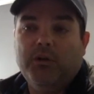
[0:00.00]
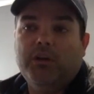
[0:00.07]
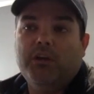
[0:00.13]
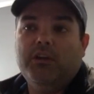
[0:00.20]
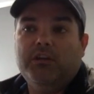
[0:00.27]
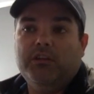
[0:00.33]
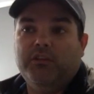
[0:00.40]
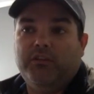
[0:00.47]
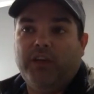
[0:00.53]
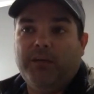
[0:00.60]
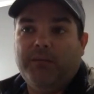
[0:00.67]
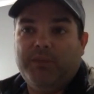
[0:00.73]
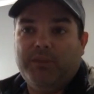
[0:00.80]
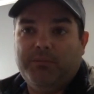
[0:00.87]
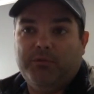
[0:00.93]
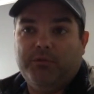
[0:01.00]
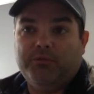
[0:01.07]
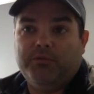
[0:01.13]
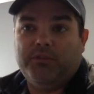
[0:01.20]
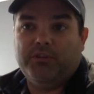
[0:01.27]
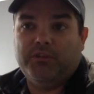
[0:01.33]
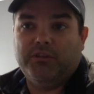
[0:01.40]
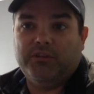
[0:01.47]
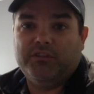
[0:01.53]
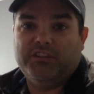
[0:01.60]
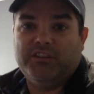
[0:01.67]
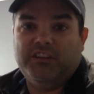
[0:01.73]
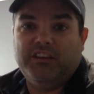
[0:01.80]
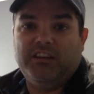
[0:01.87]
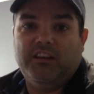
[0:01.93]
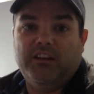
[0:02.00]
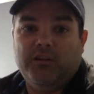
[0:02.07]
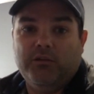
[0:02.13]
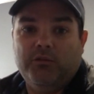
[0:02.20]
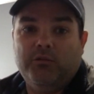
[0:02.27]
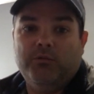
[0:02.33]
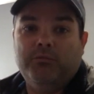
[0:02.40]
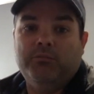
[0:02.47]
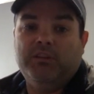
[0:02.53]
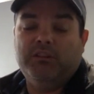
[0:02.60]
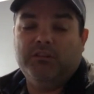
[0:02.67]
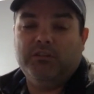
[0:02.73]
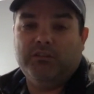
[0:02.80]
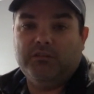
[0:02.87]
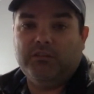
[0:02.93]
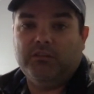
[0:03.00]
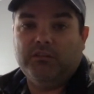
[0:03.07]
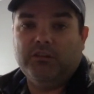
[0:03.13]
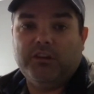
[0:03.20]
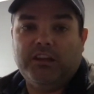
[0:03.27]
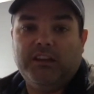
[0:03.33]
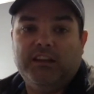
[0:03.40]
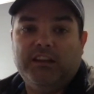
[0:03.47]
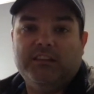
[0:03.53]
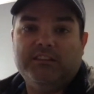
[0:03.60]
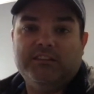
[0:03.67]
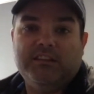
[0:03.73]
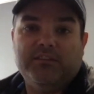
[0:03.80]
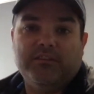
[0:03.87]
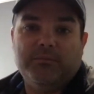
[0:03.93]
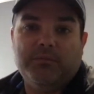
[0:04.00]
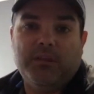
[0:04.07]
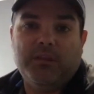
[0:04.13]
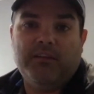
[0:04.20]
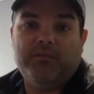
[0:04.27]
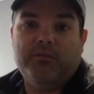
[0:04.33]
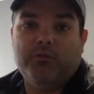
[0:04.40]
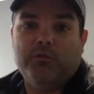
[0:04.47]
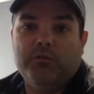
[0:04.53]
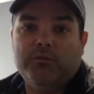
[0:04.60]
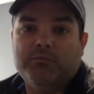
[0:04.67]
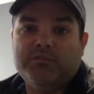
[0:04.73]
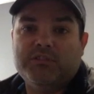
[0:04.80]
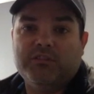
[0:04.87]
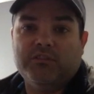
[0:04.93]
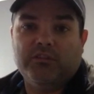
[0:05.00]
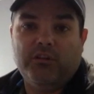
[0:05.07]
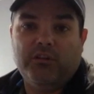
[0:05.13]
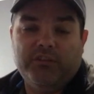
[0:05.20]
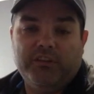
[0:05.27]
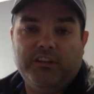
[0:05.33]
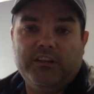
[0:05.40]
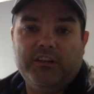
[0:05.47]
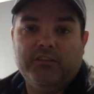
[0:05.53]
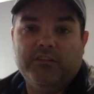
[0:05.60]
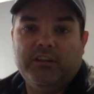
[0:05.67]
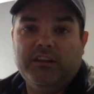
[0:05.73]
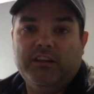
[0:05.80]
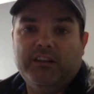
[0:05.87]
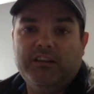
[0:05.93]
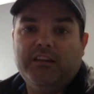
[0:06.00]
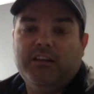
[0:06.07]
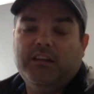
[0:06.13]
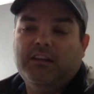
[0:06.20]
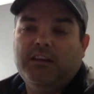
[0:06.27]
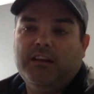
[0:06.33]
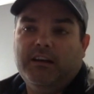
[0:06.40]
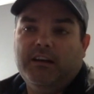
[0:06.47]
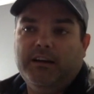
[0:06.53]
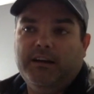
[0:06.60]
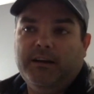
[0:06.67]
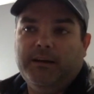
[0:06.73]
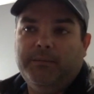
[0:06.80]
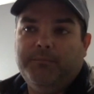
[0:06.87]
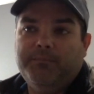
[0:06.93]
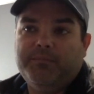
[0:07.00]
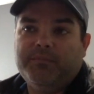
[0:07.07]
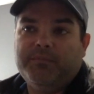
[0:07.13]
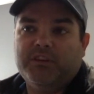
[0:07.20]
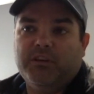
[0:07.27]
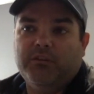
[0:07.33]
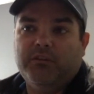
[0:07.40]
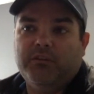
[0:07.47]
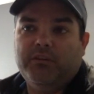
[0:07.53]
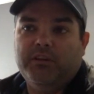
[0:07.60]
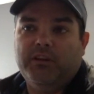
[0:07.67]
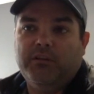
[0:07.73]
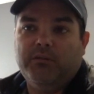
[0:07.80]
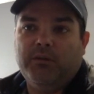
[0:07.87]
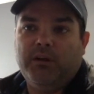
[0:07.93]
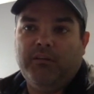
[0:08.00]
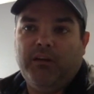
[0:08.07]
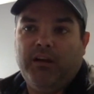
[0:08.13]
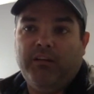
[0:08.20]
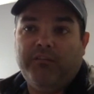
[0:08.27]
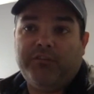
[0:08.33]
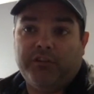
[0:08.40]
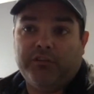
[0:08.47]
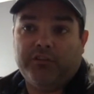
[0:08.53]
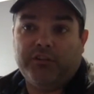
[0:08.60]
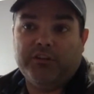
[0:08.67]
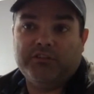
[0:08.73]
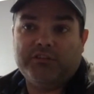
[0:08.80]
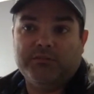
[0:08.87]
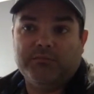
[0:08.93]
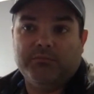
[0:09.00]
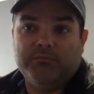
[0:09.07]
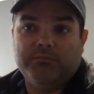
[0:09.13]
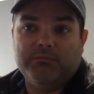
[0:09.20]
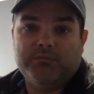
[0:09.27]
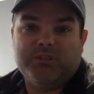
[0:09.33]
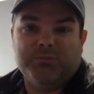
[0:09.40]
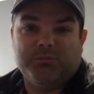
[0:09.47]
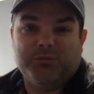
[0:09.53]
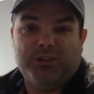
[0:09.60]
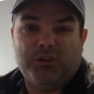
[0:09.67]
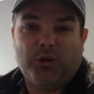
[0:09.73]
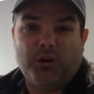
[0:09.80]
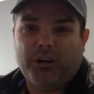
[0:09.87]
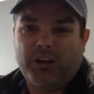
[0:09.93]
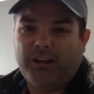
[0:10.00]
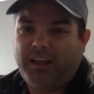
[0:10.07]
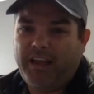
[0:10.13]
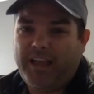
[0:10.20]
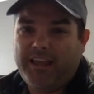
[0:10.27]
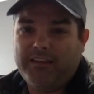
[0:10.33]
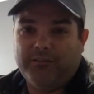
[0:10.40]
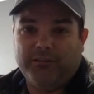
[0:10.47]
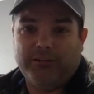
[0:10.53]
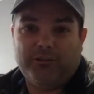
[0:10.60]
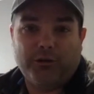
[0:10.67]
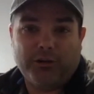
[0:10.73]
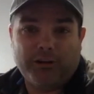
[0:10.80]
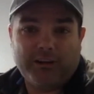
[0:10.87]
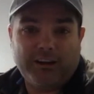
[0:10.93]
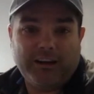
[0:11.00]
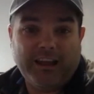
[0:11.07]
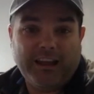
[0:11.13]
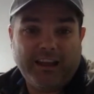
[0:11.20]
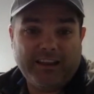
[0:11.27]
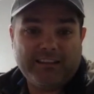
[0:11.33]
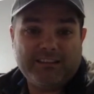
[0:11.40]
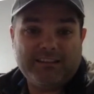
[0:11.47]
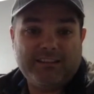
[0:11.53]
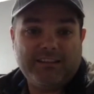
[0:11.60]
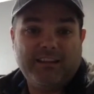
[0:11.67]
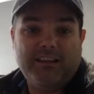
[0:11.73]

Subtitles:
You've got people that are sitting at home and they're looking at these different platforms and they're on the internet. So, I've turned on some I hate retargeting ads,